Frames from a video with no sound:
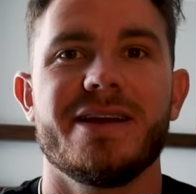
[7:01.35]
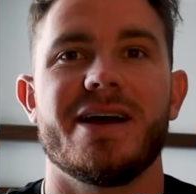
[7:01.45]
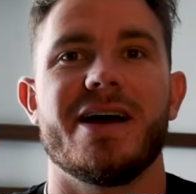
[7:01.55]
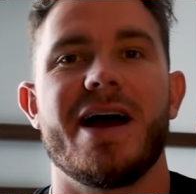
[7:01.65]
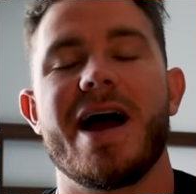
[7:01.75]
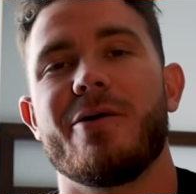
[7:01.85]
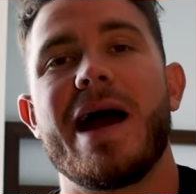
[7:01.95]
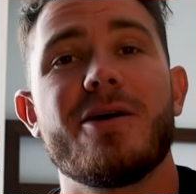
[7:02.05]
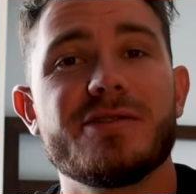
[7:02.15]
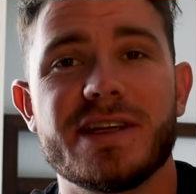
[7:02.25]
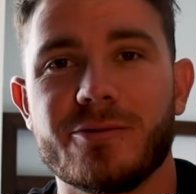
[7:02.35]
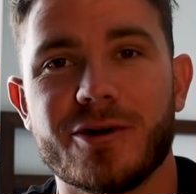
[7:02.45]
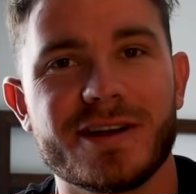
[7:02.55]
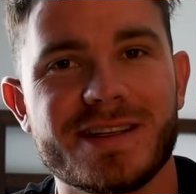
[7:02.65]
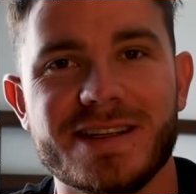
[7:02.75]
uh, how housing
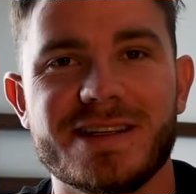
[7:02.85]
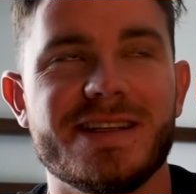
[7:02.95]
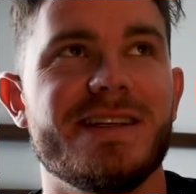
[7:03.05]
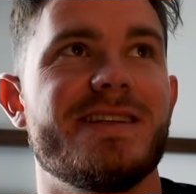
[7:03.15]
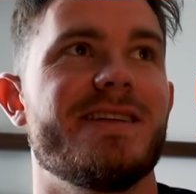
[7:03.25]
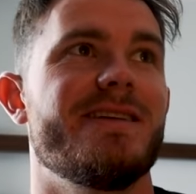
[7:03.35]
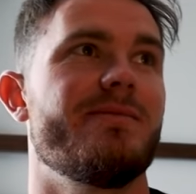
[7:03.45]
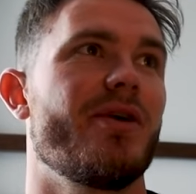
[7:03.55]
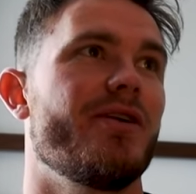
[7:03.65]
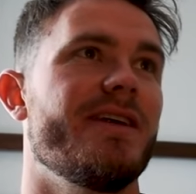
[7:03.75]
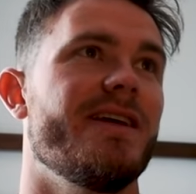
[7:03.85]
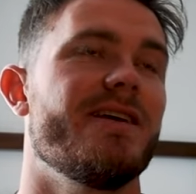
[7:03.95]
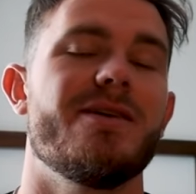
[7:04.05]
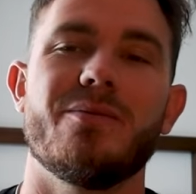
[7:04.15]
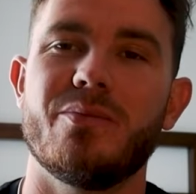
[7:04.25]
works in season, per
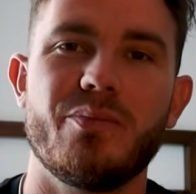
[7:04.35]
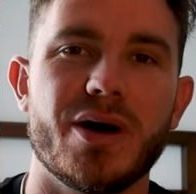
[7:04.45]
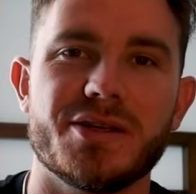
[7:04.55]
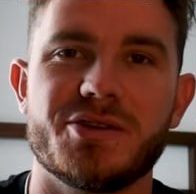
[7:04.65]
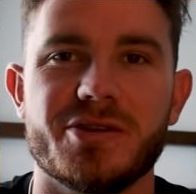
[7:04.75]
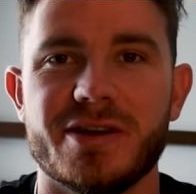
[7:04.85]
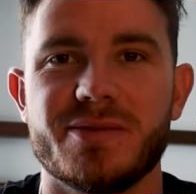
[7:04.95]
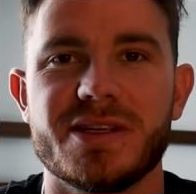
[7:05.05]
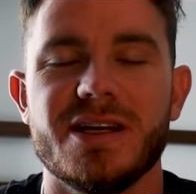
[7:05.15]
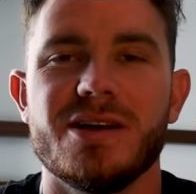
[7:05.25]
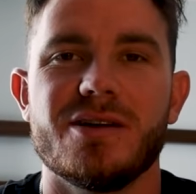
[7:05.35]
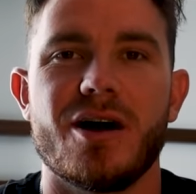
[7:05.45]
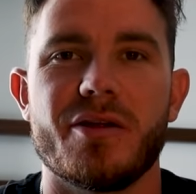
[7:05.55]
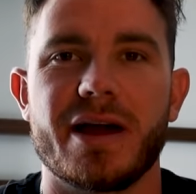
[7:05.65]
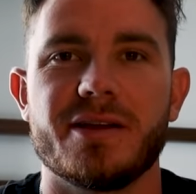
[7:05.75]
diem, bus trips,
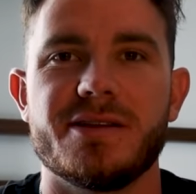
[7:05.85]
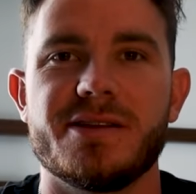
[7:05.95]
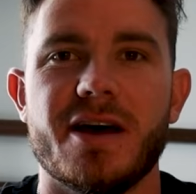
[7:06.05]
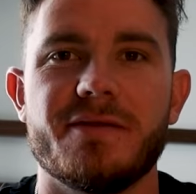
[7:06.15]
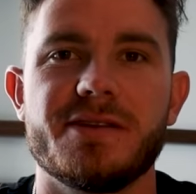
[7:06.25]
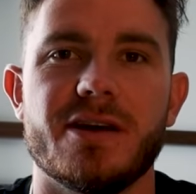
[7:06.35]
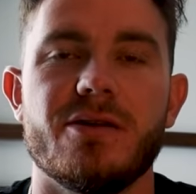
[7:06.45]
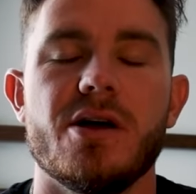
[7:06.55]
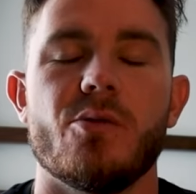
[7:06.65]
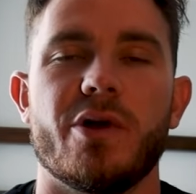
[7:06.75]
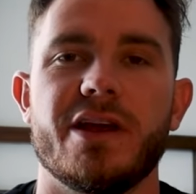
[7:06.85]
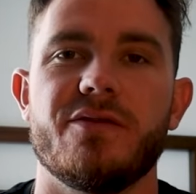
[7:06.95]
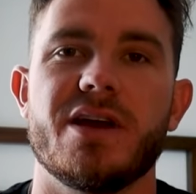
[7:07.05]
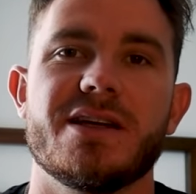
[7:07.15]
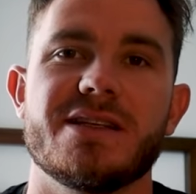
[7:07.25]
all that good stuff. So want to
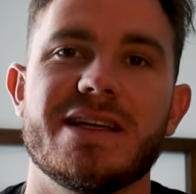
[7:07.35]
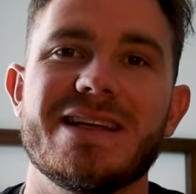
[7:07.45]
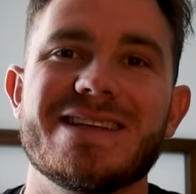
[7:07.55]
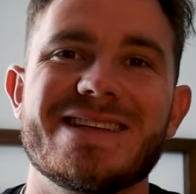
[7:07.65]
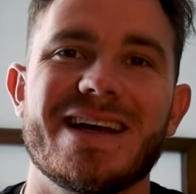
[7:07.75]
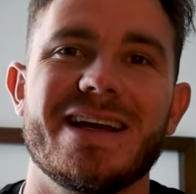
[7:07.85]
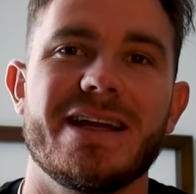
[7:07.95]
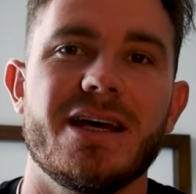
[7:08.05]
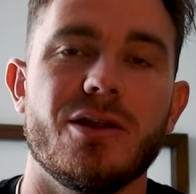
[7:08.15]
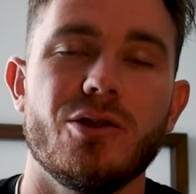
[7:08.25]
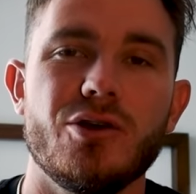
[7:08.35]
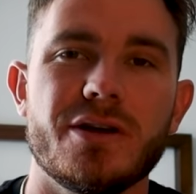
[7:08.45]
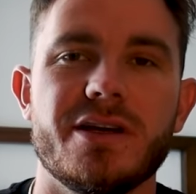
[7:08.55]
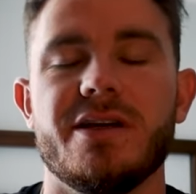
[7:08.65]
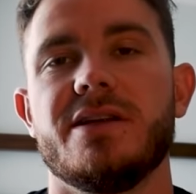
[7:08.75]
give you guys an inside
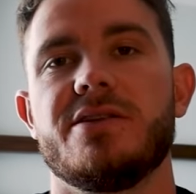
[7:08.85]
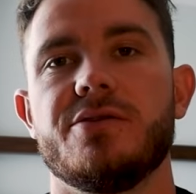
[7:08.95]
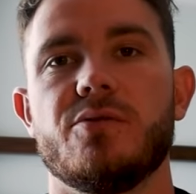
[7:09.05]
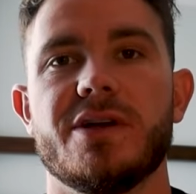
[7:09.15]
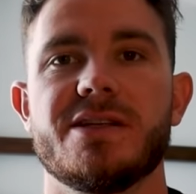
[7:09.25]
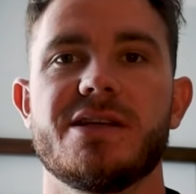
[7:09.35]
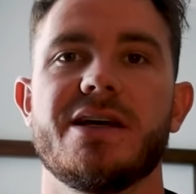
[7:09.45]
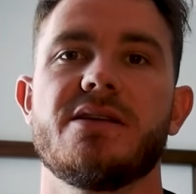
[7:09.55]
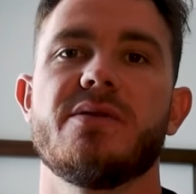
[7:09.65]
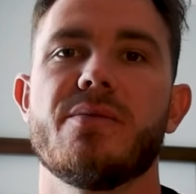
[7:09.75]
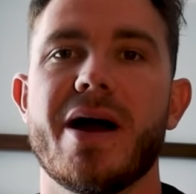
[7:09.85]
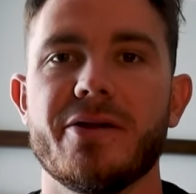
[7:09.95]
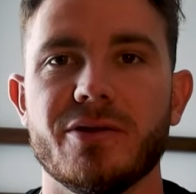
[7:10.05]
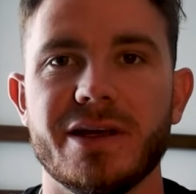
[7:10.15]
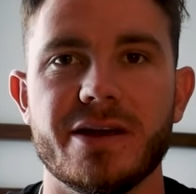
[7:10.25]
look into what it's like to be a
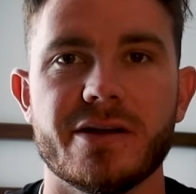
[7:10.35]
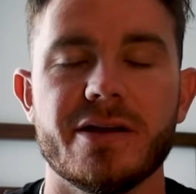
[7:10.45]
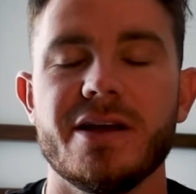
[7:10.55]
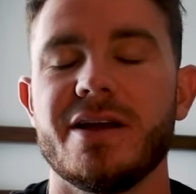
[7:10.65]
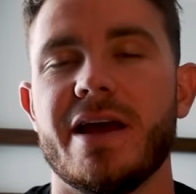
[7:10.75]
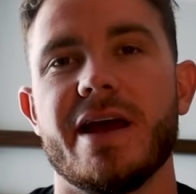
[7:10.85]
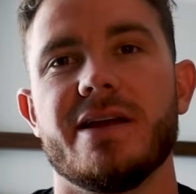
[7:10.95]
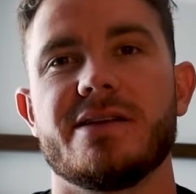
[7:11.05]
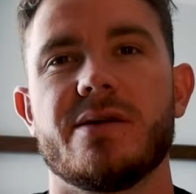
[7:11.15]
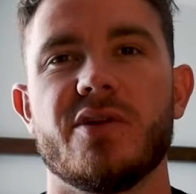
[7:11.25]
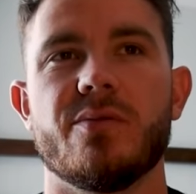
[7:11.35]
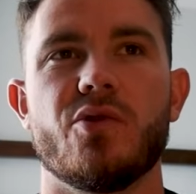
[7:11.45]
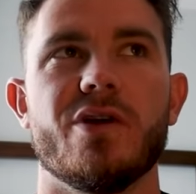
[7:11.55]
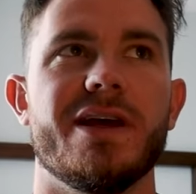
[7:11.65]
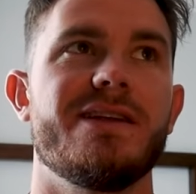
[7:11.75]
minor leaguer and some of the
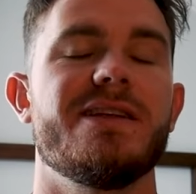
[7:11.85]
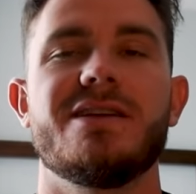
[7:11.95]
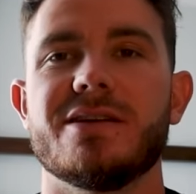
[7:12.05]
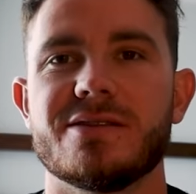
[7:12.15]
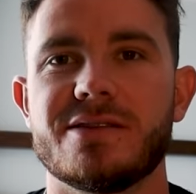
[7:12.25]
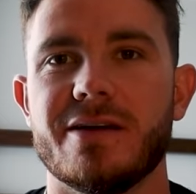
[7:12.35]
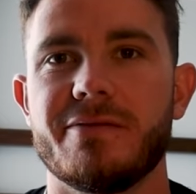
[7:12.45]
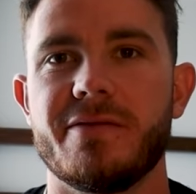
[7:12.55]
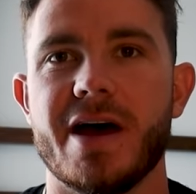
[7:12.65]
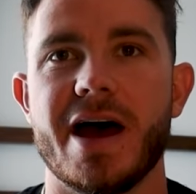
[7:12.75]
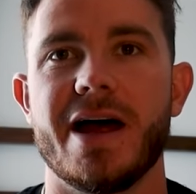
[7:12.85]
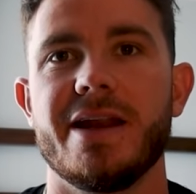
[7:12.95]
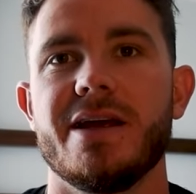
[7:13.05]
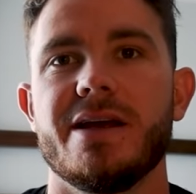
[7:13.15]
more like detailed stuff that